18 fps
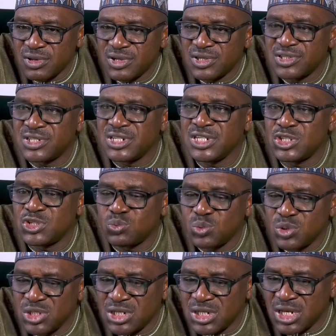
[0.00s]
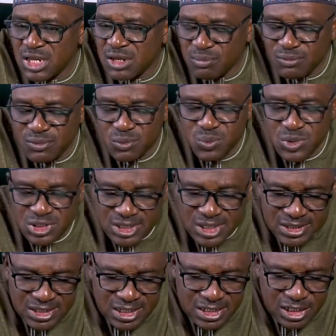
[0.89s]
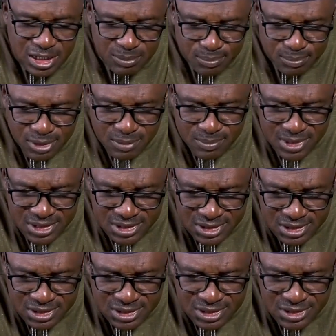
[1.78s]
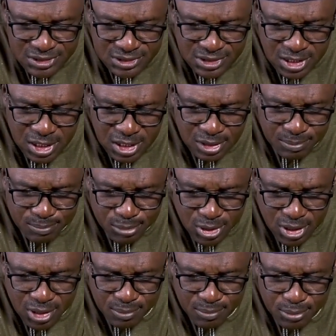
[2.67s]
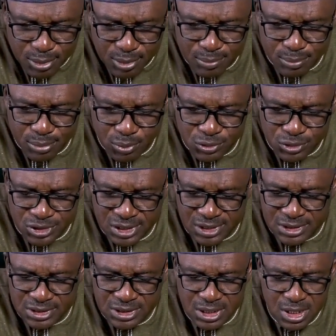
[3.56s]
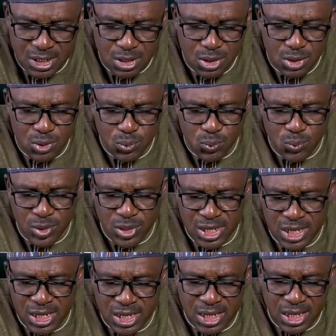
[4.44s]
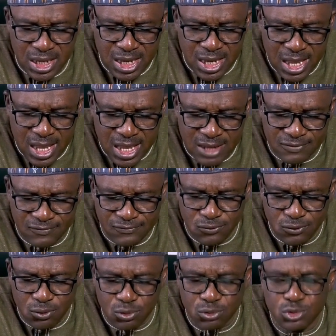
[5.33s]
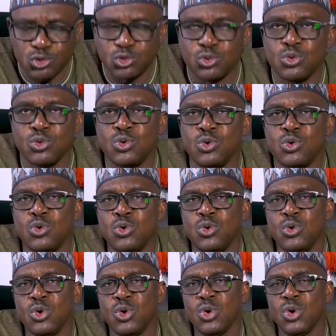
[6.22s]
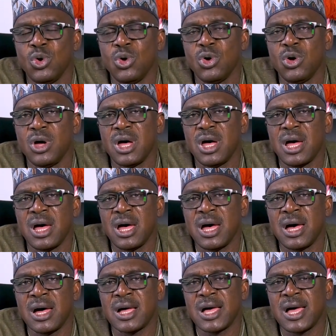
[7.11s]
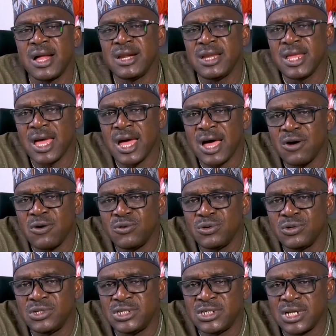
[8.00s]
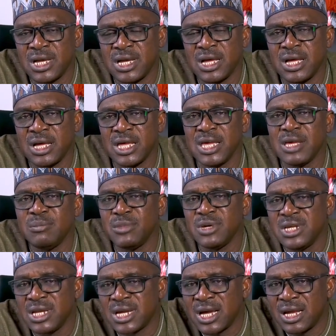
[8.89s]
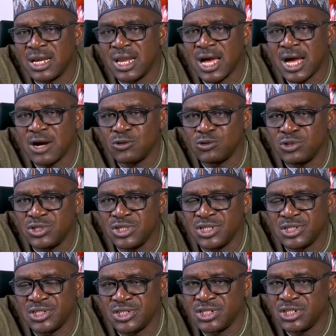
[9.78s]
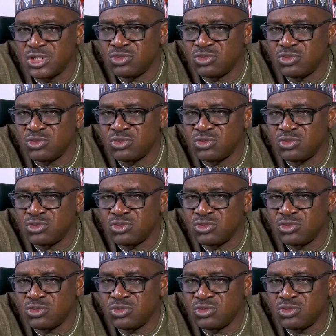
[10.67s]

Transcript: since we started implementing this project. We have also carried out a medical outreach since